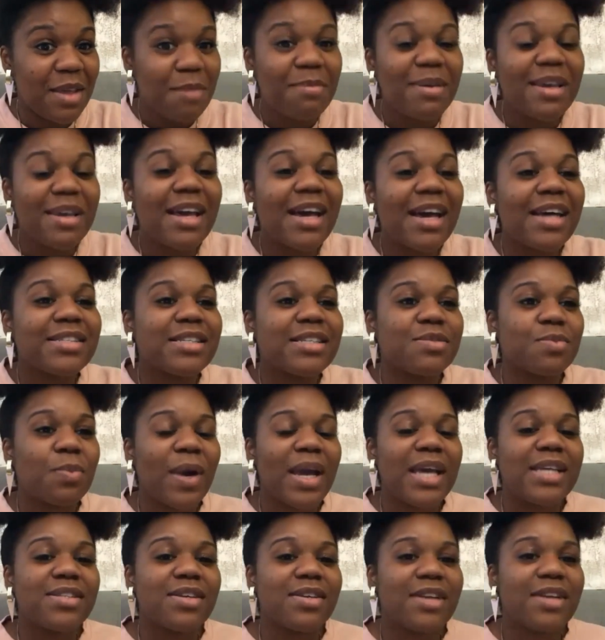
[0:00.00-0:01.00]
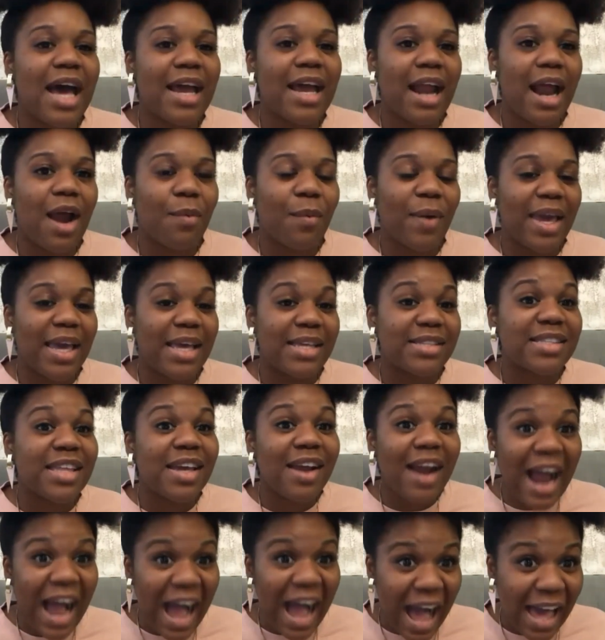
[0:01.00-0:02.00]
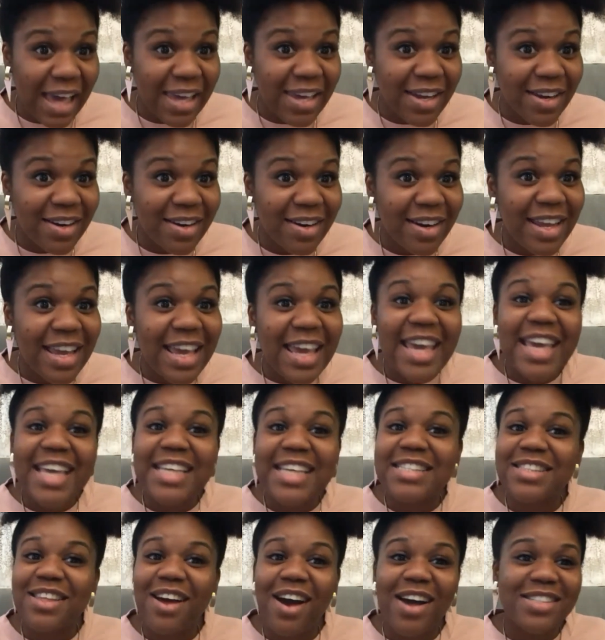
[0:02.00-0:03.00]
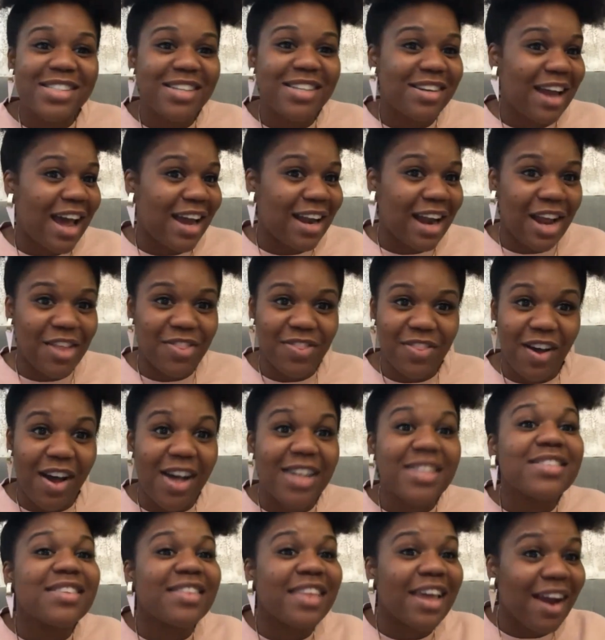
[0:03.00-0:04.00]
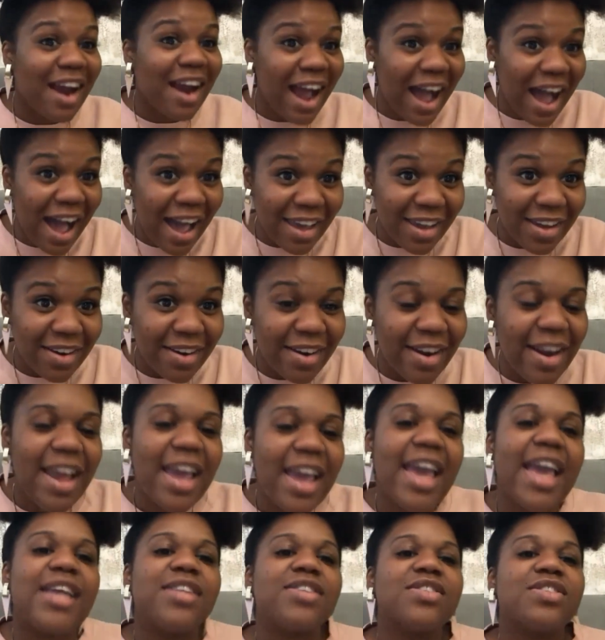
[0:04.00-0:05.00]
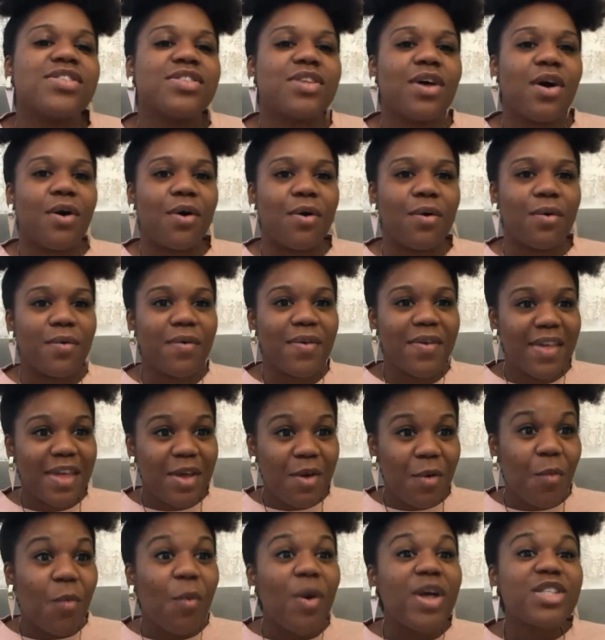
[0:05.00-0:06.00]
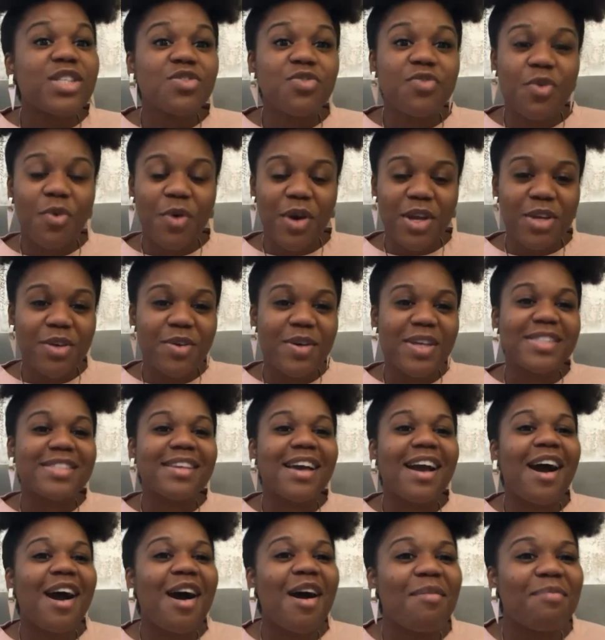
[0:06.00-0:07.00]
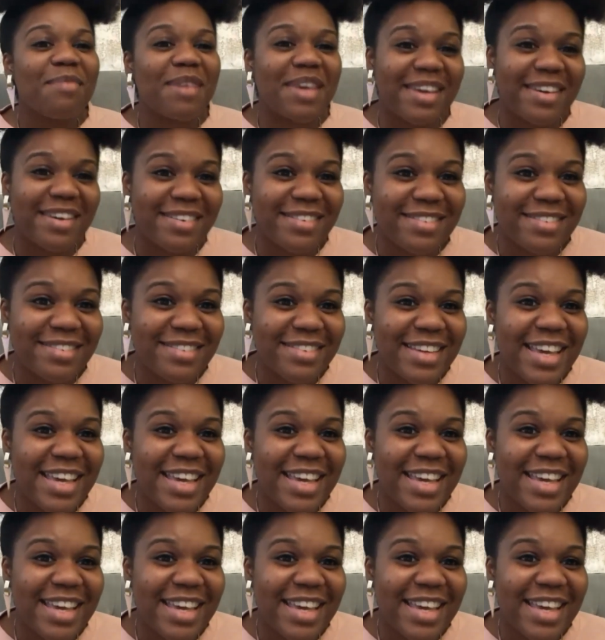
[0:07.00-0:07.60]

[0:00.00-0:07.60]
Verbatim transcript: Because his ways are not our ways, they're higher. His thoughts are not our thoughts, they're higher. And so, what's for you is coming.